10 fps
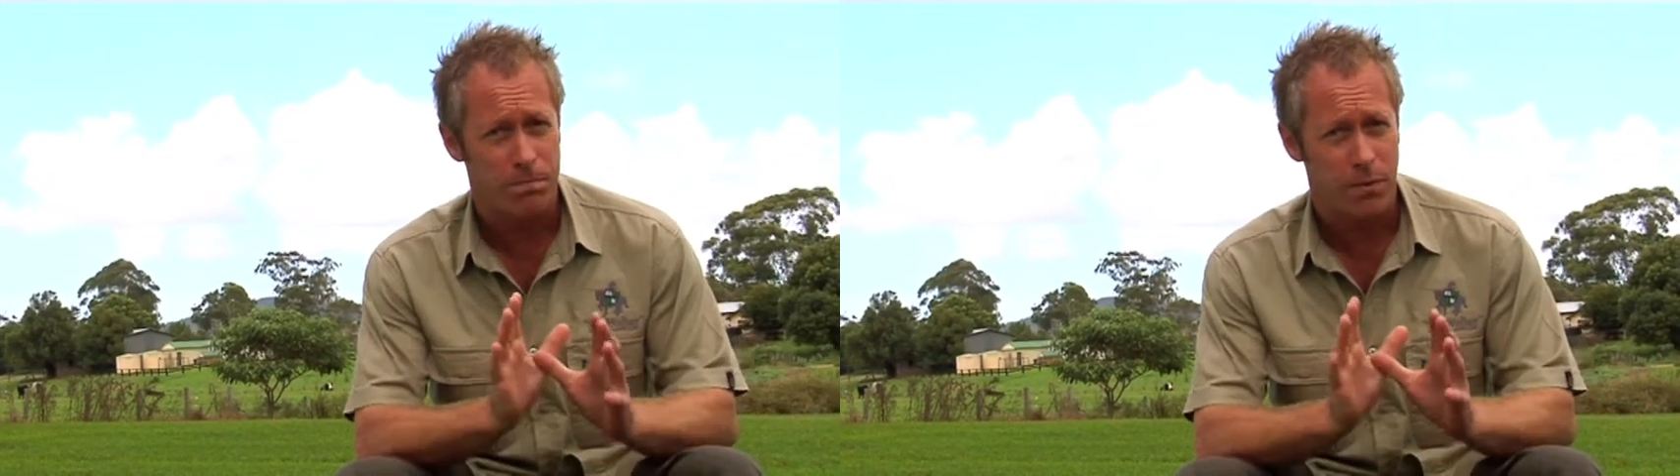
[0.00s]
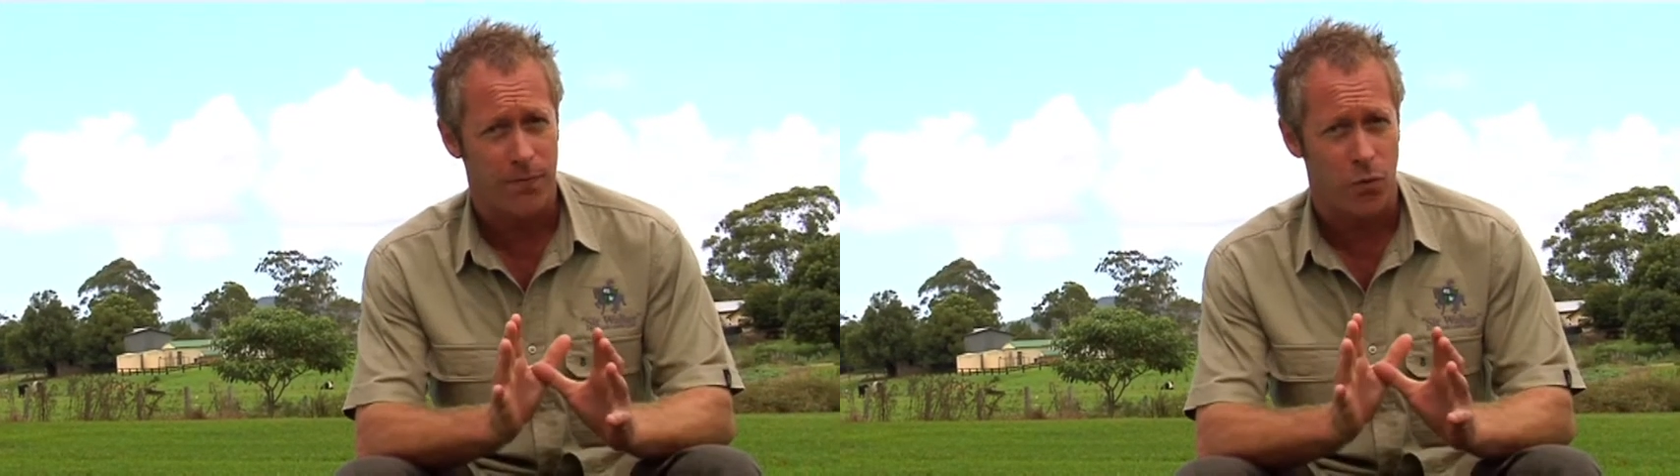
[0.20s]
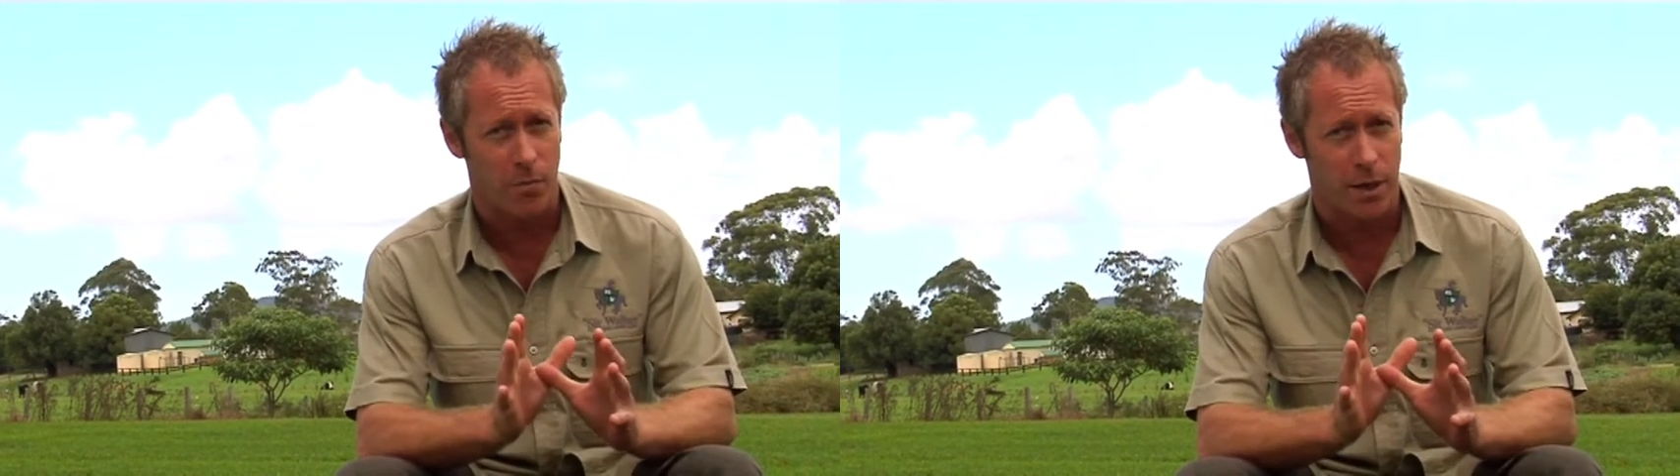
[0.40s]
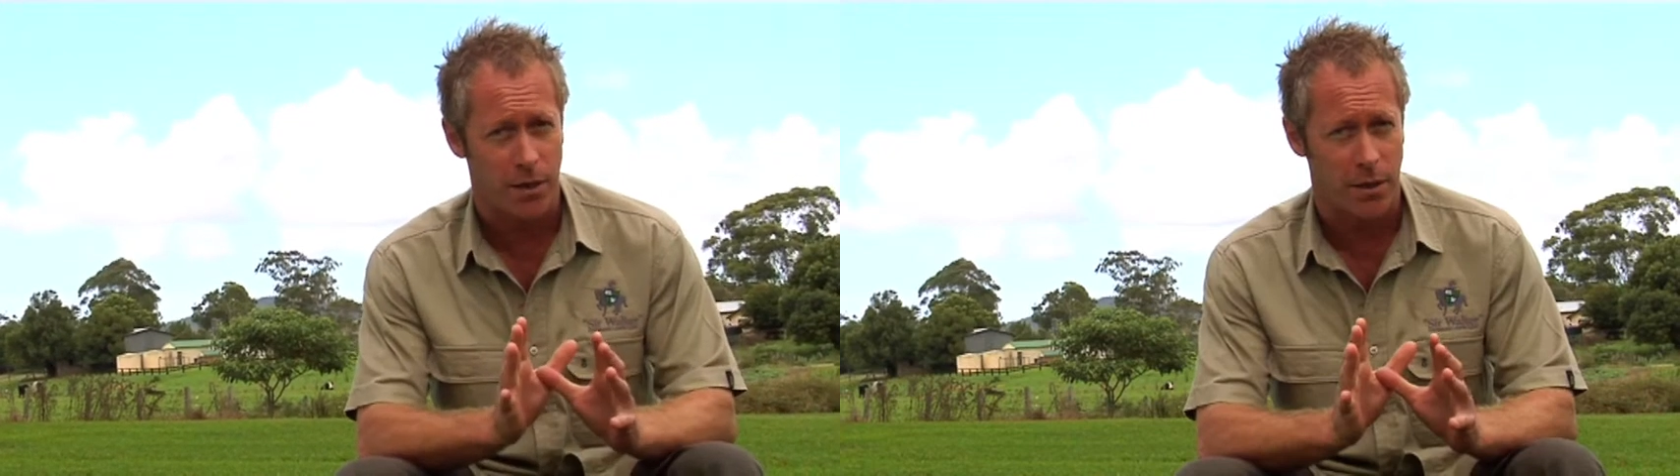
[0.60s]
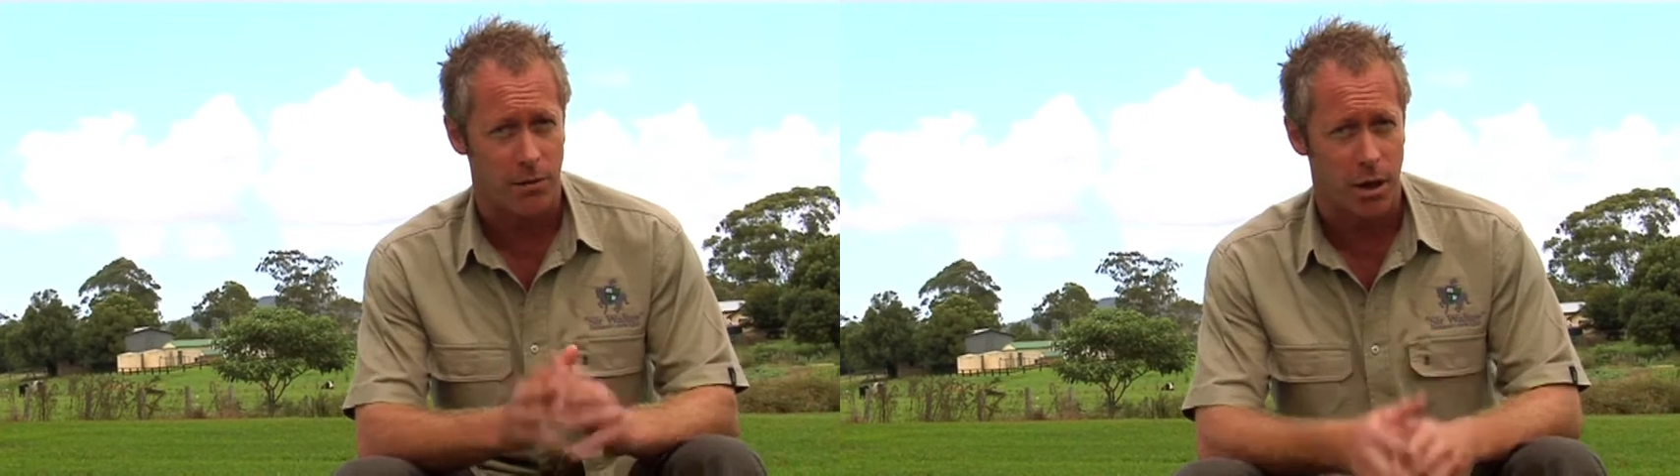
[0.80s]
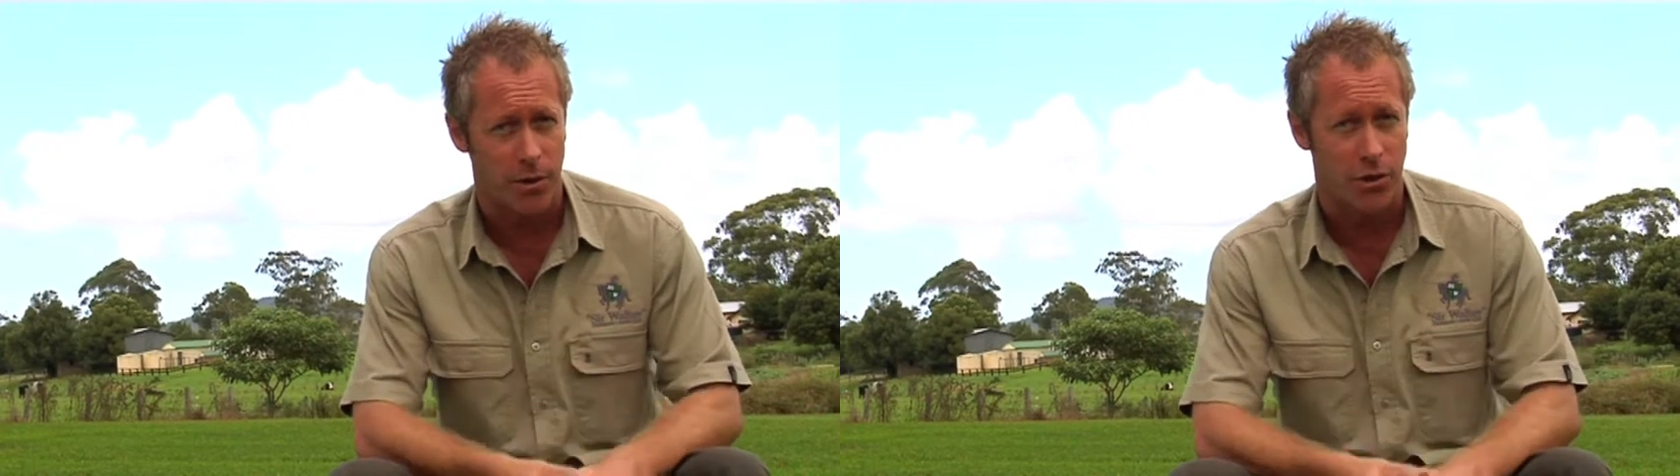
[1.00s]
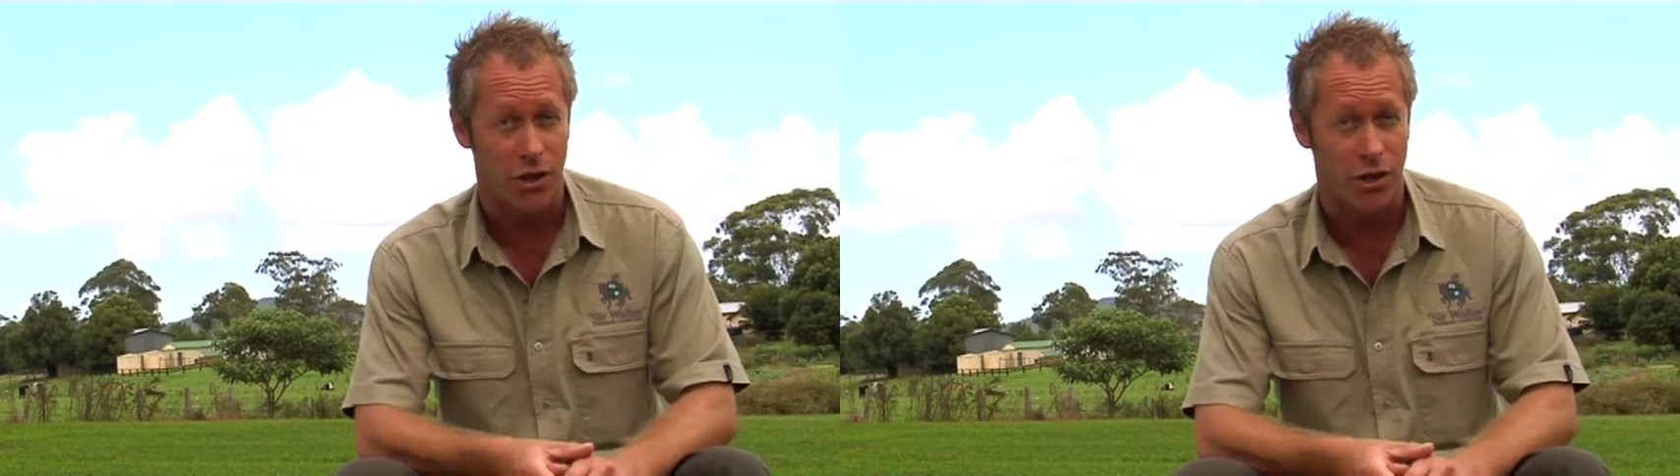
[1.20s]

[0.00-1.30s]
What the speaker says: performing in the growing